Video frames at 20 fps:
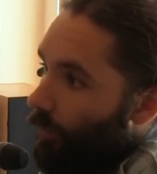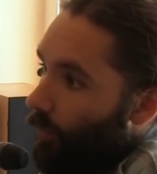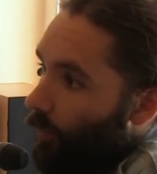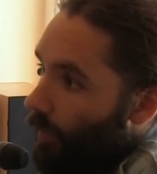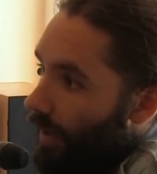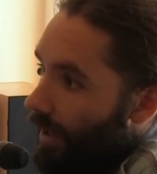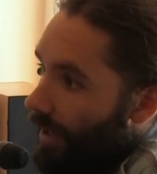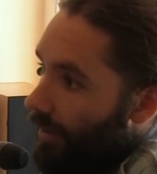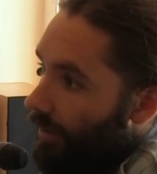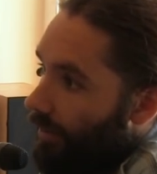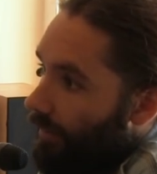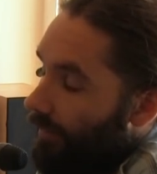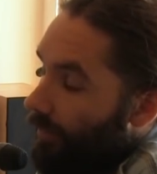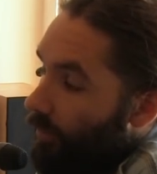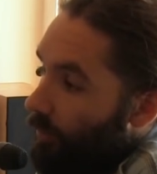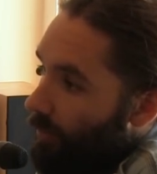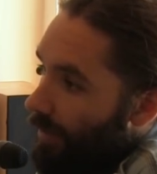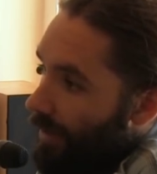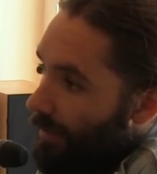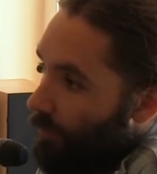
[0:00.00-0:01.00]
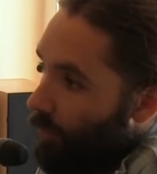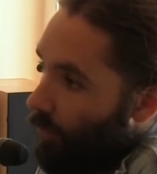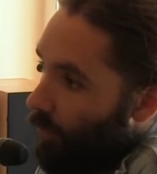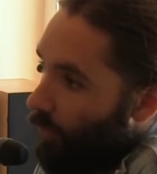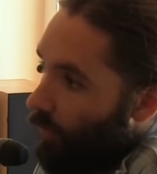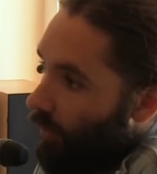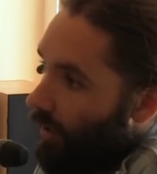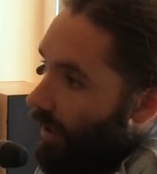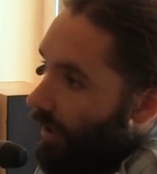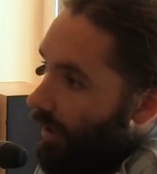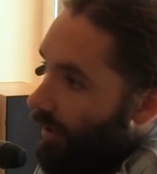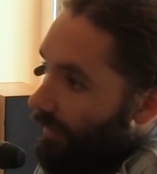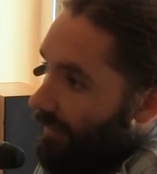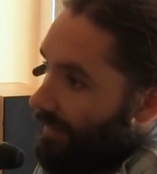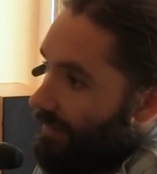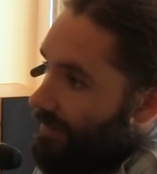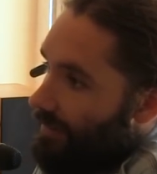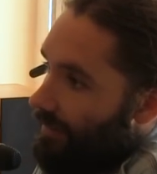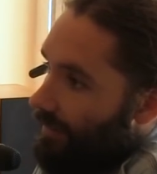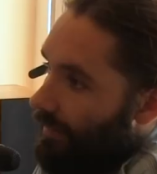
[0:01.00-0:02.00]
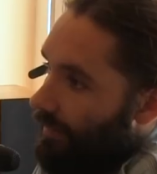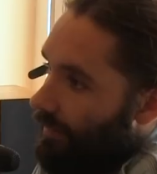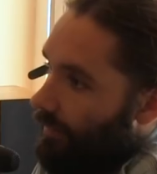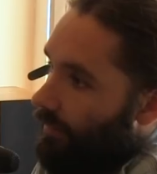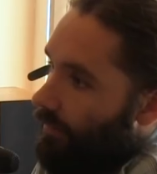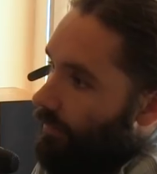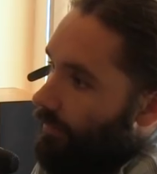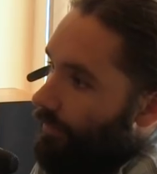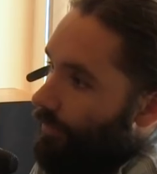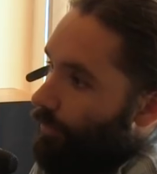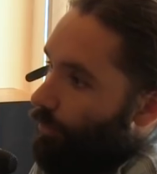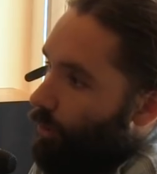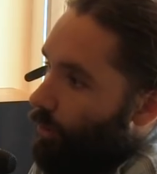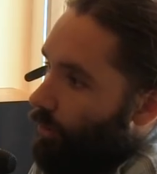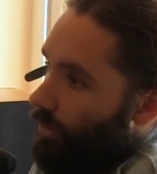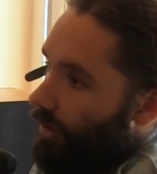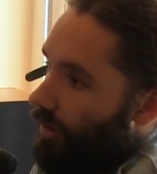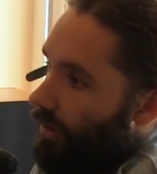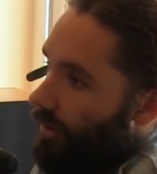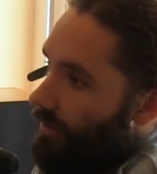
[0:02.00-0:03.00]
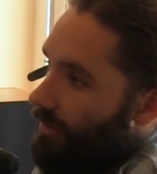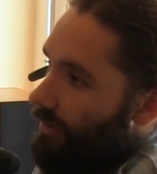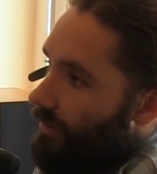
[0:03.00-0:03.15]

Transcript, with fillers: when people are listening to your Where podcast. People are